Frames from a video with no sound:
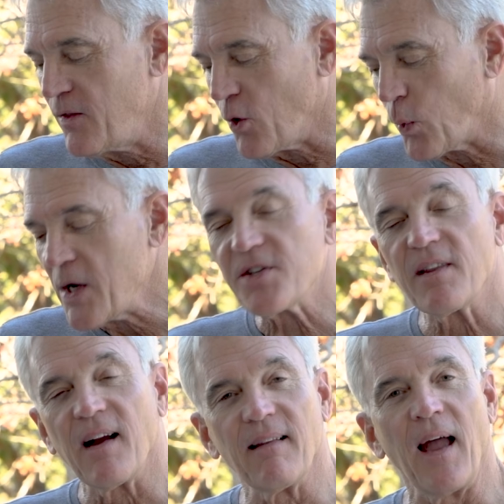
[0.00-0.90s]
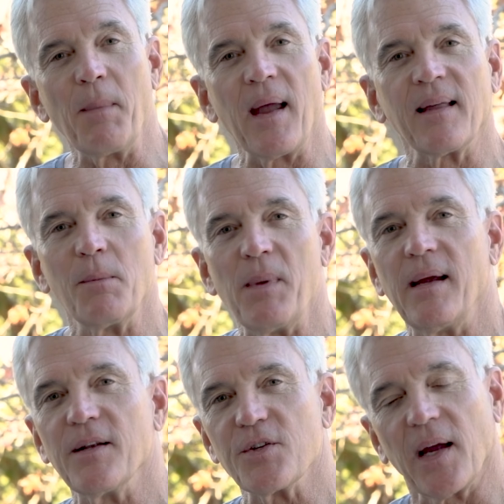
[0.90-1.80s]
The reason that I like making the
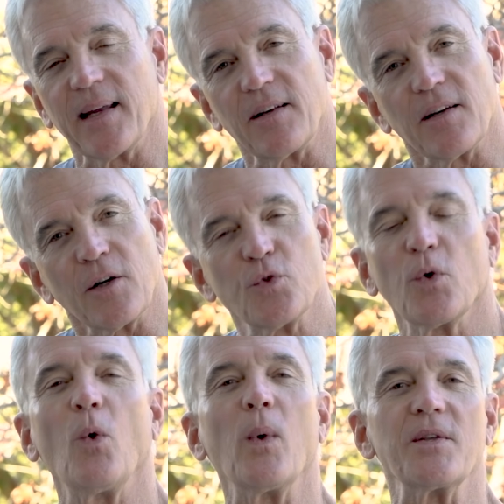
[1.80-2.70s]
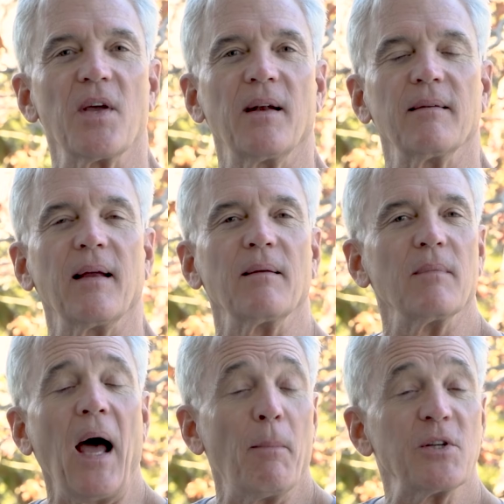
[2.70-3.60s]
meat is I get to control what's in it
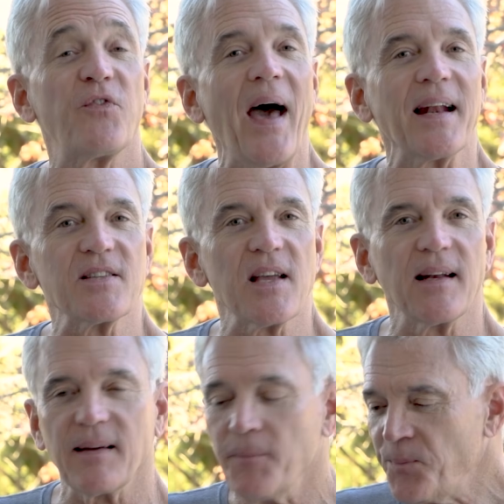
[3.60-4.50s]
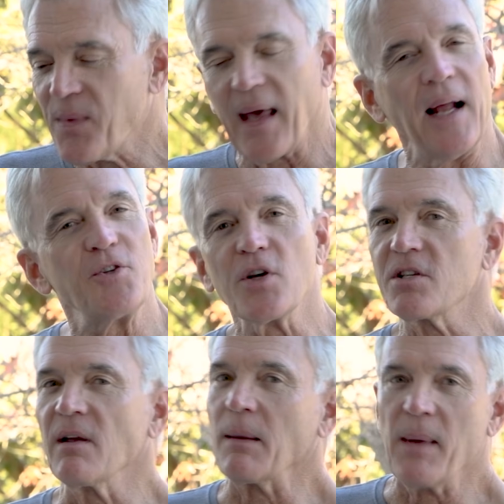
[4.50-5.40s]
and how much fat is in it, and I
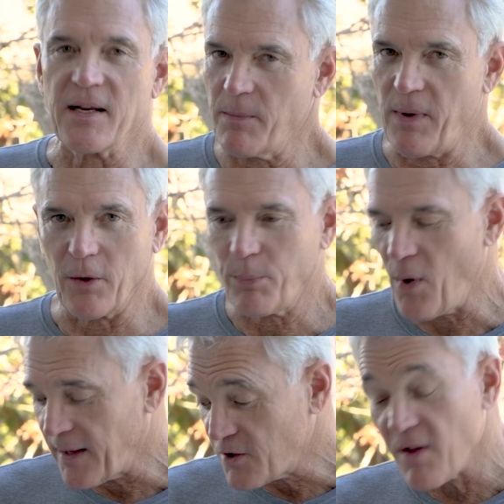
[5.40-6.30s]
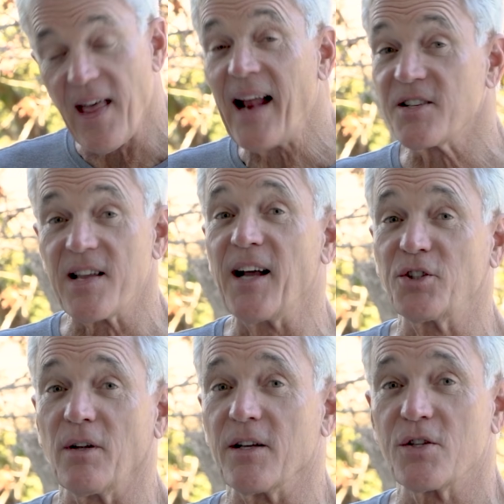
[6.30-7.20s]
just think it makes a better product. So that is
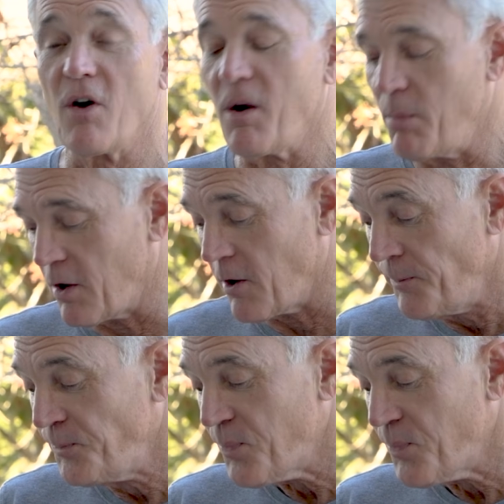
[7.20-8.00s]
actually a star burger.